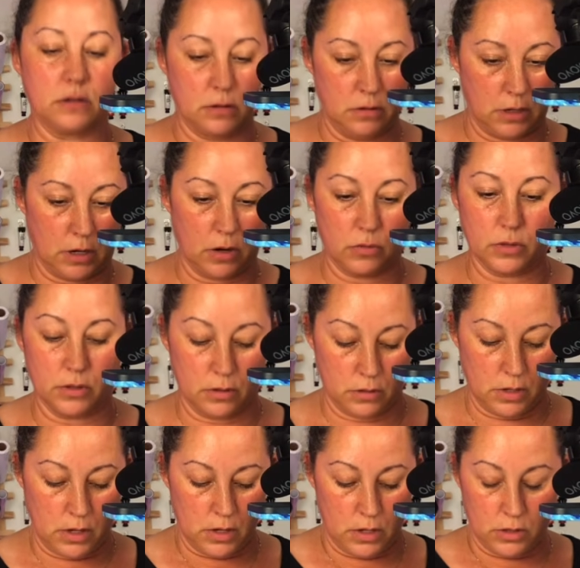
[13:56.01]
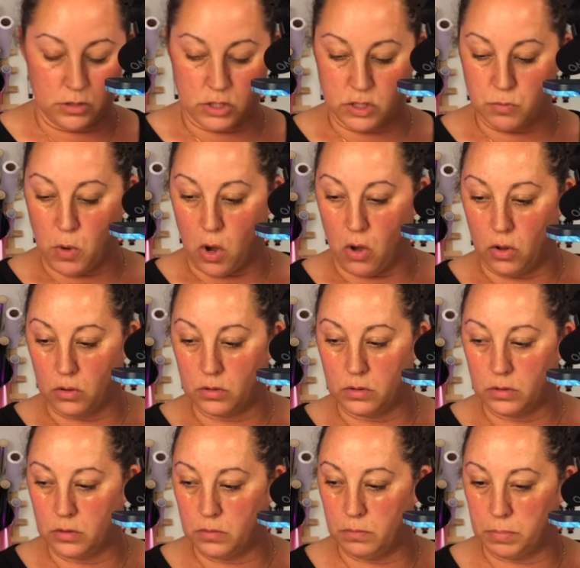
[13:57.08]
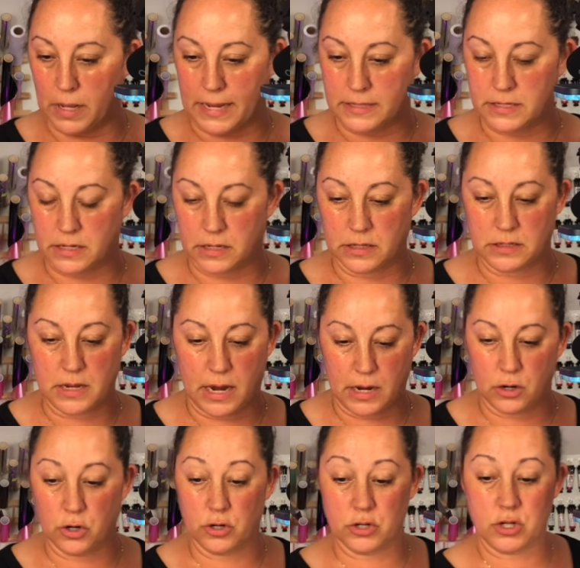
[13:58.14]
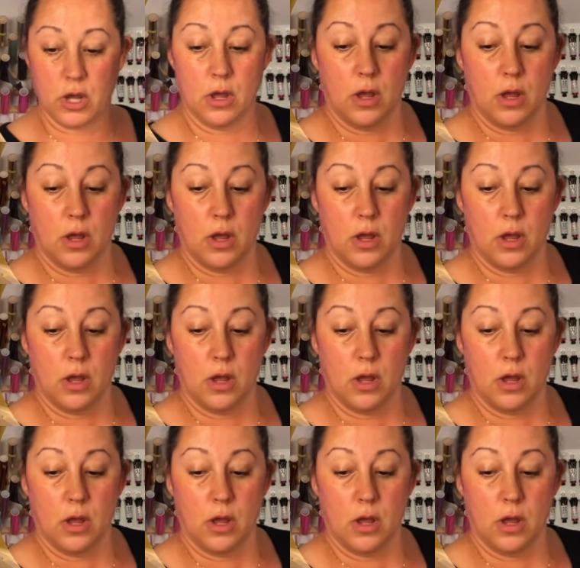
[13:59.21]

you know, the small plastic containers.